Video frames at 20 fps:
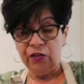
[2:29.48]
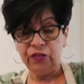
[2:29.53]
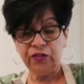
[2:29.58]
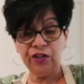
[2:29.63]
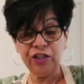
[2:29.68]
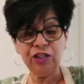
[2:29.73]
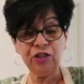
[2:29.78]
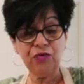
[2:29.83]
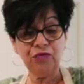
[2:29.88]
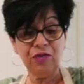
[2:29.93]

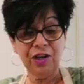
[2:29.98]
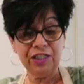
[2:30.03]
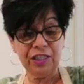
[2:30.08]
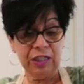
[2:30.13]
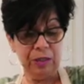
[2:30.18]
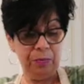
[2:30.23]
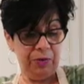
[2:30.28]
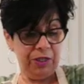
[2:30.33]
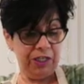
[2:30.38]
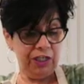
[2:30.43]
This
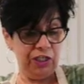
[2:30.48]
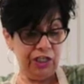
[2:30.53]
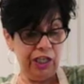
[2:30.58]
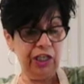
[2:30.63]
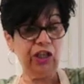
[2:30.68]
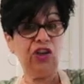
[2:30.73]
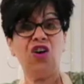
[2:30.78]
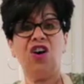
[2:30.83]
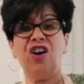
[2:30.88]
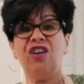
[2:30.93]
recipe
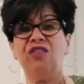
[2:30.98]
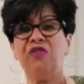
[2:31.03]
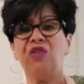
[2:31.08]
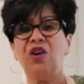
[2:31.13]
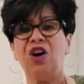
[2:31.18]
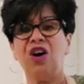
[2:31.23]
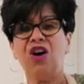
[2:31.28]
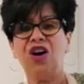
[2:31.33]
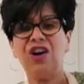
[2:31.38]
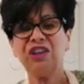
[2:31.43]
did call for
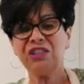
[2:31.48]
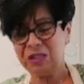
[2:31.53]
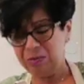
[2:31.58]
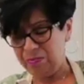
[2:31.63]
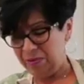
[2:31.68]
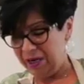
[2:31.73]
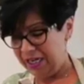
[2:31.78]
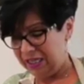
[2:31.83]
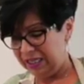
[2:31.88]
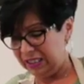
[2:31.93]

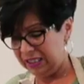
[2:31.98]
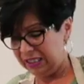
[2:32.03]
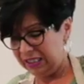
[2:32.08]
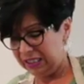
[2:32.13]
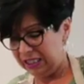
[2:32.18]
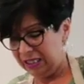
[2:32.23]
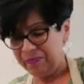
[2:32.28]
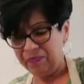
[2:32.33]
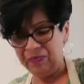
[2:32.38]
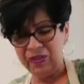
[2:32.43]

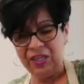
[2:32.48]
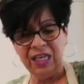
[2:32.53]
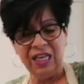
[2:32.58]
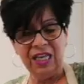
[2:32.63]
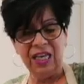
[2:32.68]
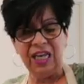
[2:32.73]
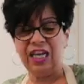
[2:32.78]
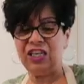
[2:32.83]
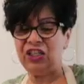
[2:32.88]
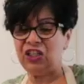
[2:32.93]
allspice,
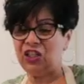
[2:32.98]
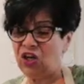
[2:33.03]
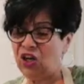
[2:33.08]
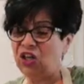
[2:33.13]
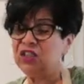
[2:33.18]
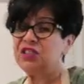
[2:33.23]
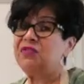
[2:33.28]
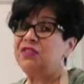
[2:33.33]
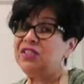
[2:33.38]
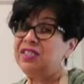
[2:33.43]
and it
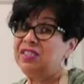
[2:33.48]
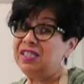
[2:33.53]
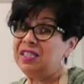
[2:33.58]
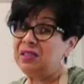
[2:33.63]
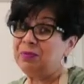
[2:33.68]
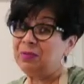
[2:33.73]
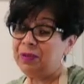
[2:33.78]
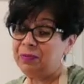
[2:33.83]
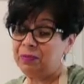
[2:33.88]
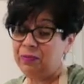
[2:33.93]
called for
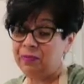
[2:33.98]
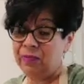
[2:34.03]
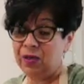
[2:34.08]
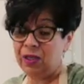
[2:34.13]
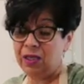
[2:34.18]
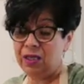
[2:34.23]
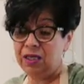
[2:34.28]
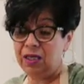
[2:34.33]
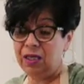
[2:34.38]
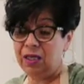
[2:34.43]
cinnamon.
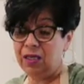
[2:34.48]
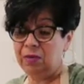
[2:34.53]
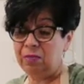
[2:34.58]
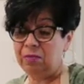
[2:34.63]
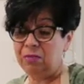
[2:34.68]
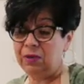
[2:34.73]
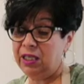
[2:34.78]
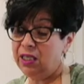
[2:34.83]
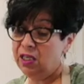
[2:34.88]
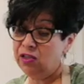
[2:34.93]

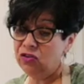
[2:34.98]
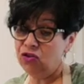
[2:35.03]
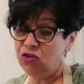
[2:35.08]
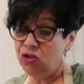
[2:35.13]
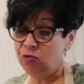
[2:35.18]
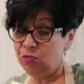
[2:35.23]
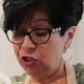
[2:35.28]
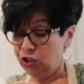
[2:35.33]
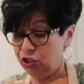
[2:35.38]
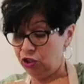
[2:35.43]
My cousin
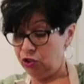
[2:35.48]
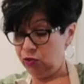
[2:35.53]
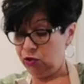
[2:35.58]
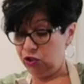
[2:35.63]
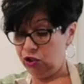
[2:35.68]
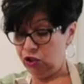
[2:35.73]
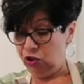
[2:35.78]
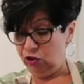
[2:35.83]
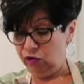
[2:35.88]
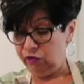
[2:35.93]
told me she used
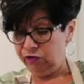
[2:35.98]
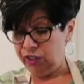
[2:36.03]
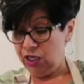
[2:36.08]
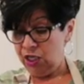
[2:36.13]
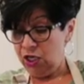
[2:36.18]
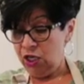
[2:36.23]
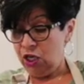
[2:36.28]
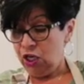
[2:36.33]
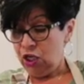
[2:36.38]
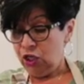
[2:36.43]
cloves.
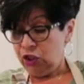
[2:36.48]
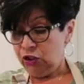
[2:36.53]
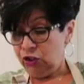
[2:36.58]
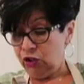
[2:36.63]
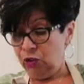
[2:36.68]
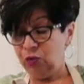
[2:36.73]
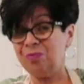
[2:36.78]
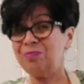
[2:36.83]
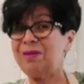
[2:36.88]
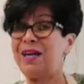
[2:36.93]

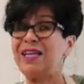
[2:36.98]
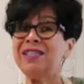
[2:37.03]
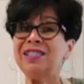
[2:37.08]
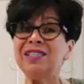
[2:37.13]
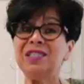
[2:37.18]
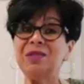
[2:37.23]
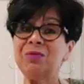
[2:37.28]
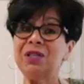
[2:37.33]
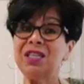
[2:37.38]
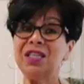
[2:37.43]
So my
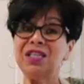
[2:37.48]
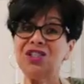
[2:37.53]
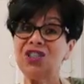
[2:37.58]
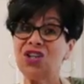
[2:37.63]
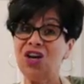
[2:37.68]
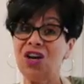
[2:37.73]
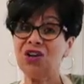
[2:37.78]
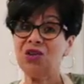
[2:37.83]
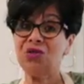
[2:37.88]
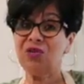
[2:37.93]
husband is
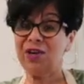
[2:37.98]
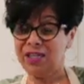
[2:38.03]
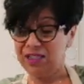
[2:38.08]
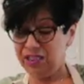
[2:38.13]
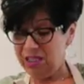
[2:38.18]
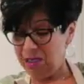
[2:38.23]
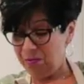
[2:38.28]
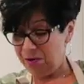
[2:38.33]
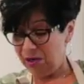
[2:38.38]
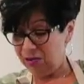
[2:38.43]
not
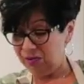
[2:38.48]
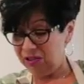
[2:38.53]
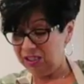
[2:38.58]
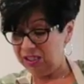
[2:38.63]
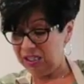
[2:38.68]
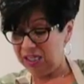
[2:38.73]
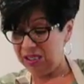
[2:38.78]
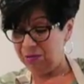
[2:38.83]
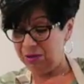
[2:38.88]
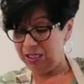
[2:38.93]
crazy about
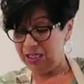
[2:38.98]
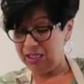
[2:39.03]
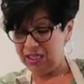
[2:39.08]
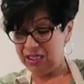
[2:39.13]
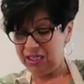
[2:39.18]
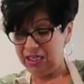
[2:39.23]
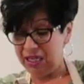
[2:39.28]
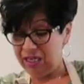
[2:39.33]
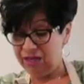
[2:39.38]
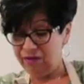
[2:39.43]
cinnamon
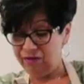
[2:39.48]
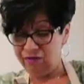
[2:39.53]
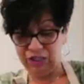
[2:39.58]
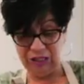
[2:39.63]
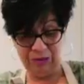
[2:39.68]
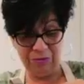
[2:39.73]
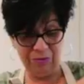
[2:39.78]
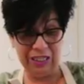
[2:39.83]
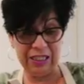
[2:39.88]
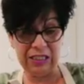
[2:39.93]
in any of his
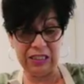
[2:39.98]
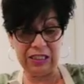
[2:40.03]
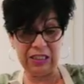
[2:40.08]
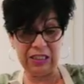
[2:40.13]
meat,